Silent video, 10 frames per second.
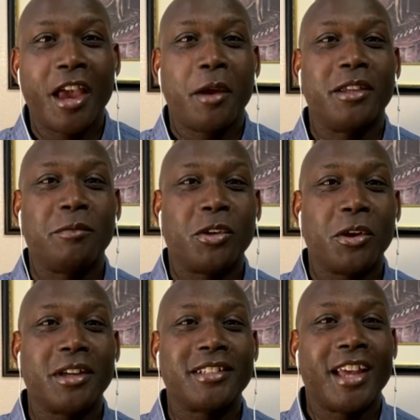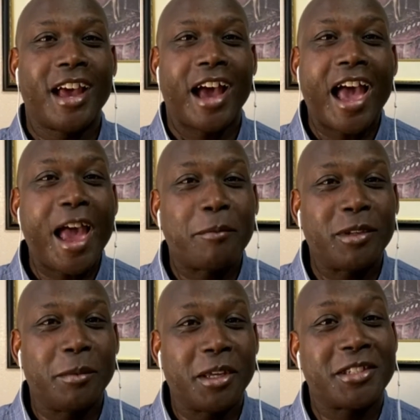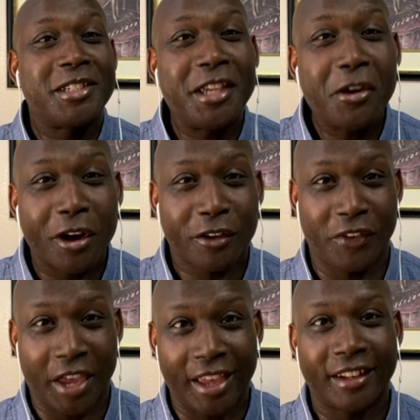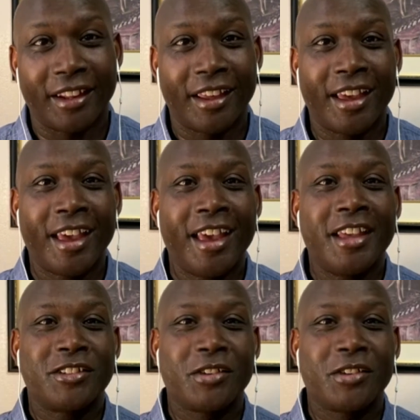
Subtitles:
is because I happen to be a Seahawks fan. Okay.